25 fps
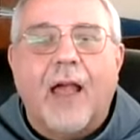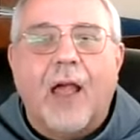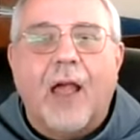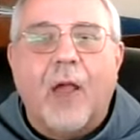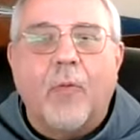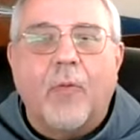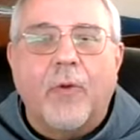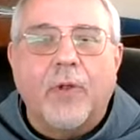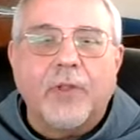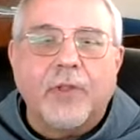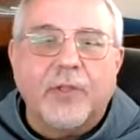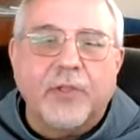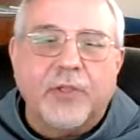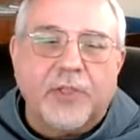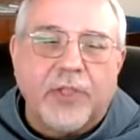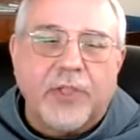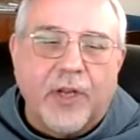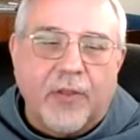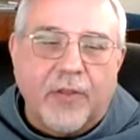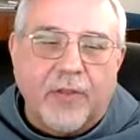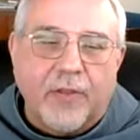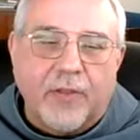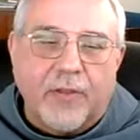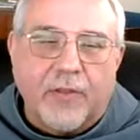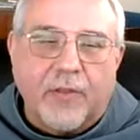I want to
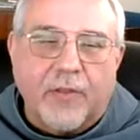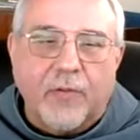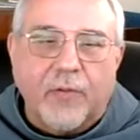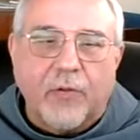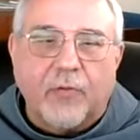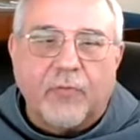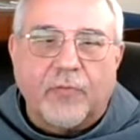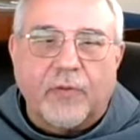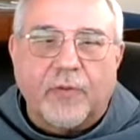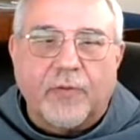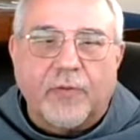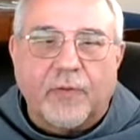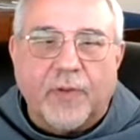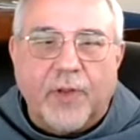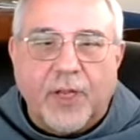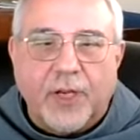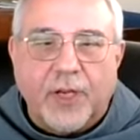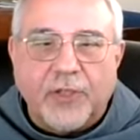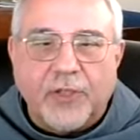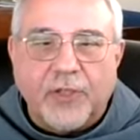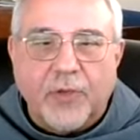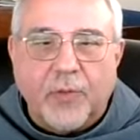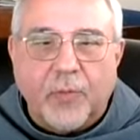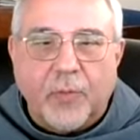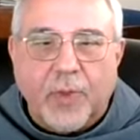share this little
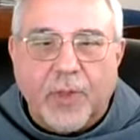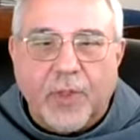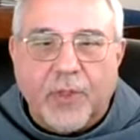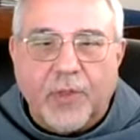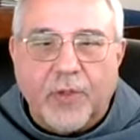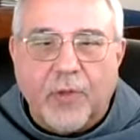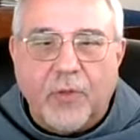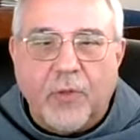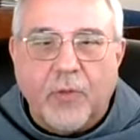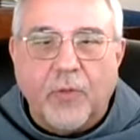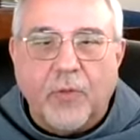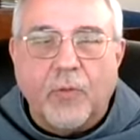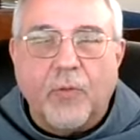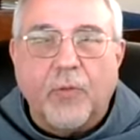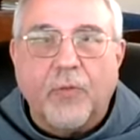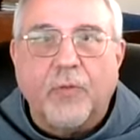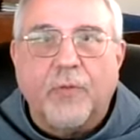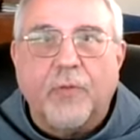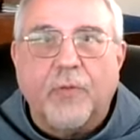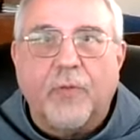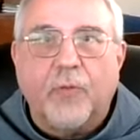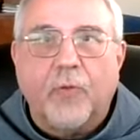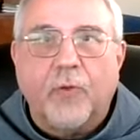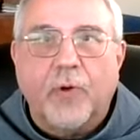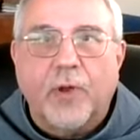reflection with you
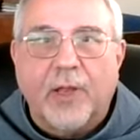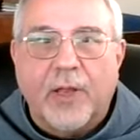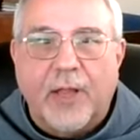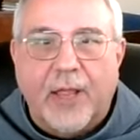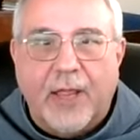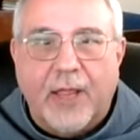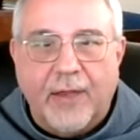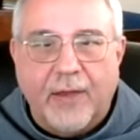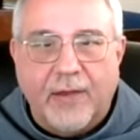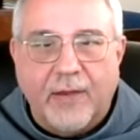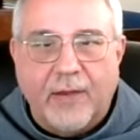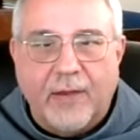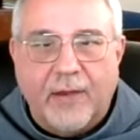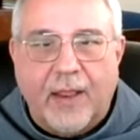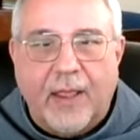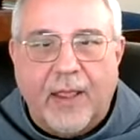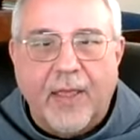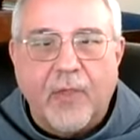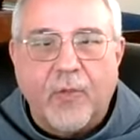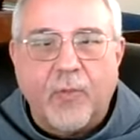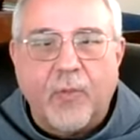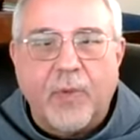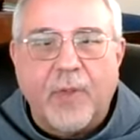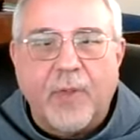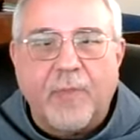for Lent
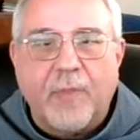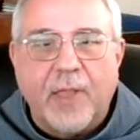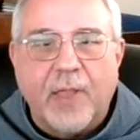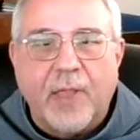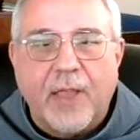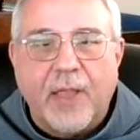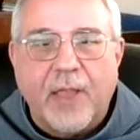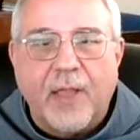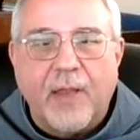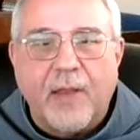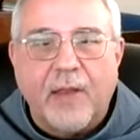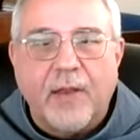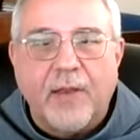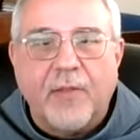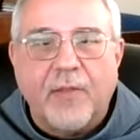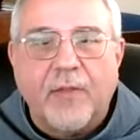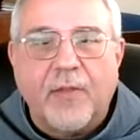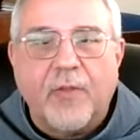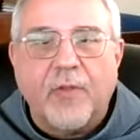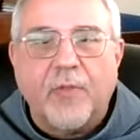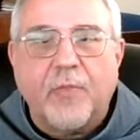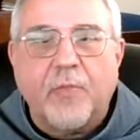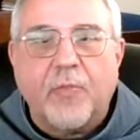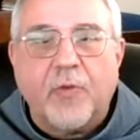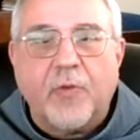as we begin
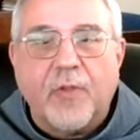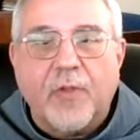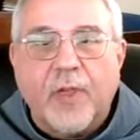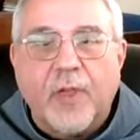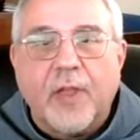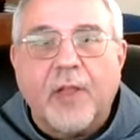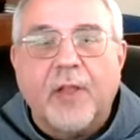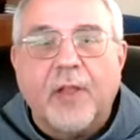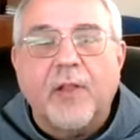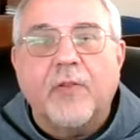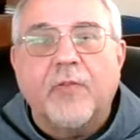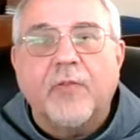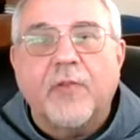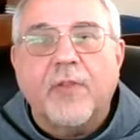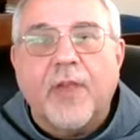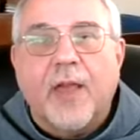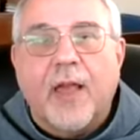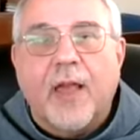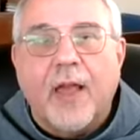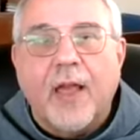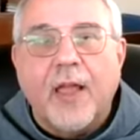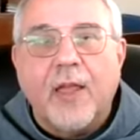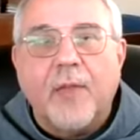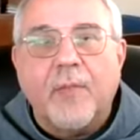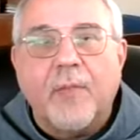this particular
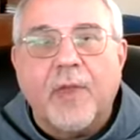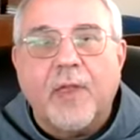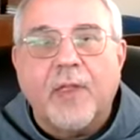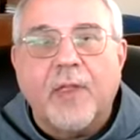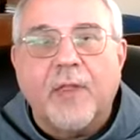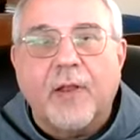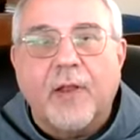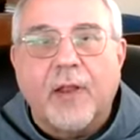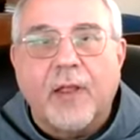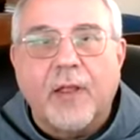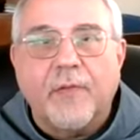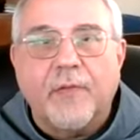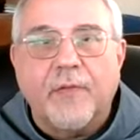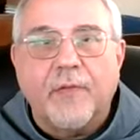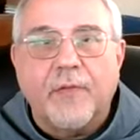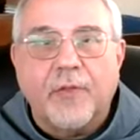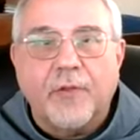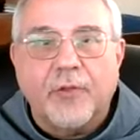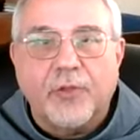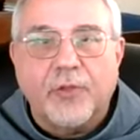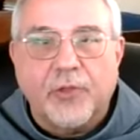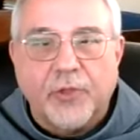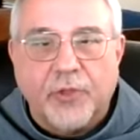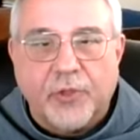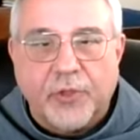time in the life of
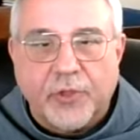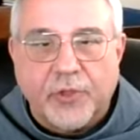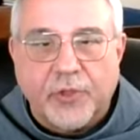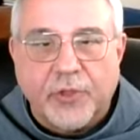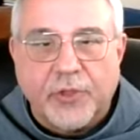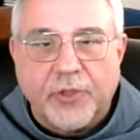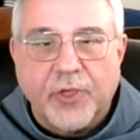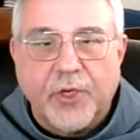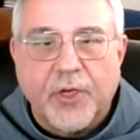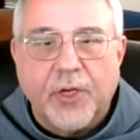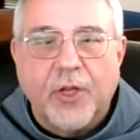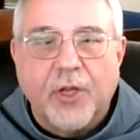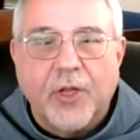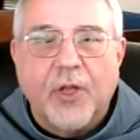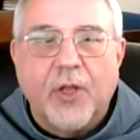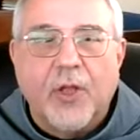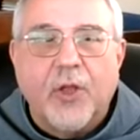the church,